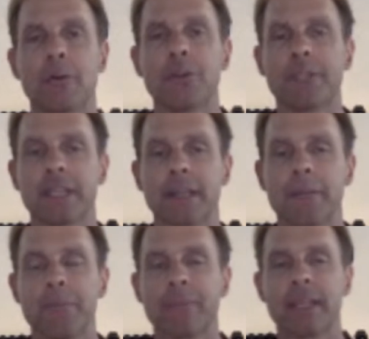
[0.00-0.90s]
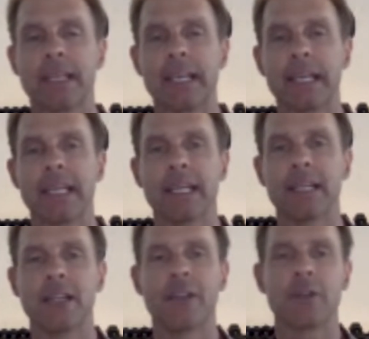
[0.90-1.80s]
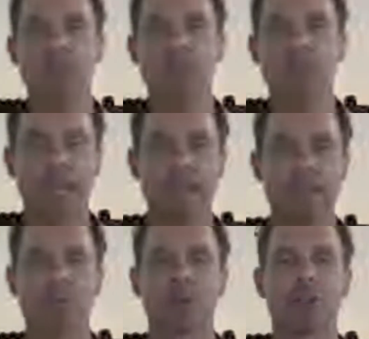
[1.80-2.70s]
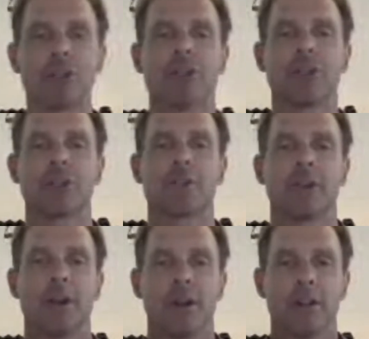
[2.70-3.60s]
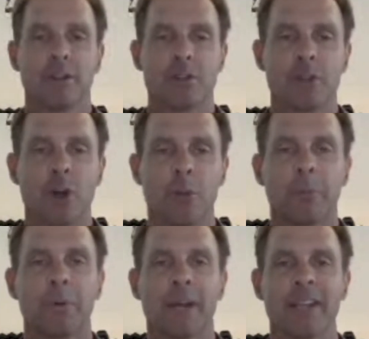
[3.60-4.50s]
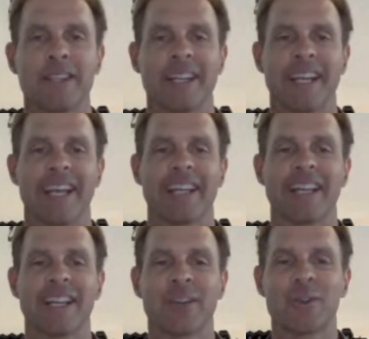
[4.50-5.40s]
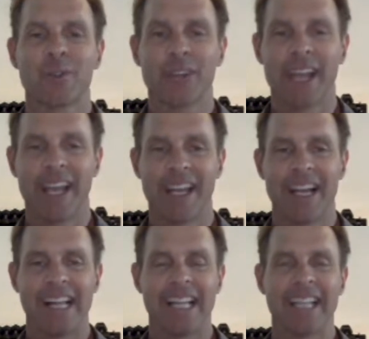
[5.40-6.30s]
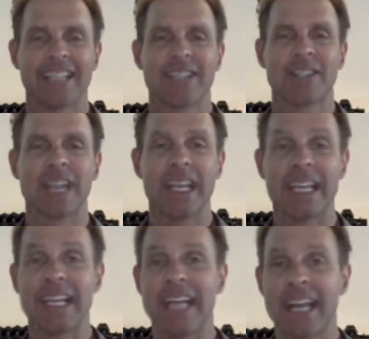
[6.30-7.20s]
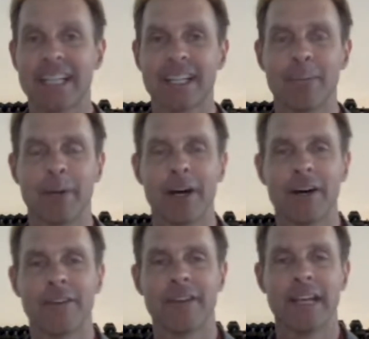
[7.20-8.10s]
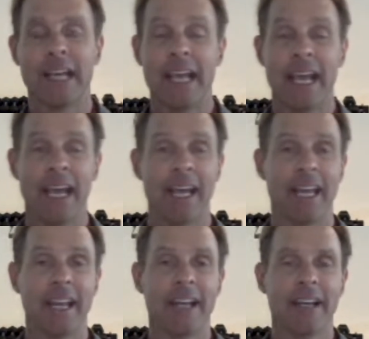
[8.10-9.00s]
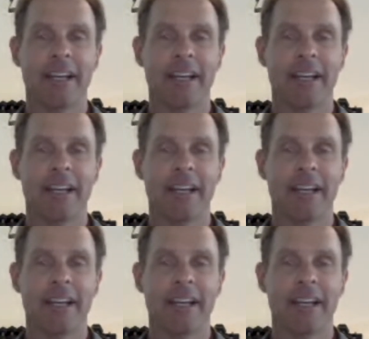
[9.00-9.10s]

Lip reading: able to get into those states where you're just so present and can create and stay connected above and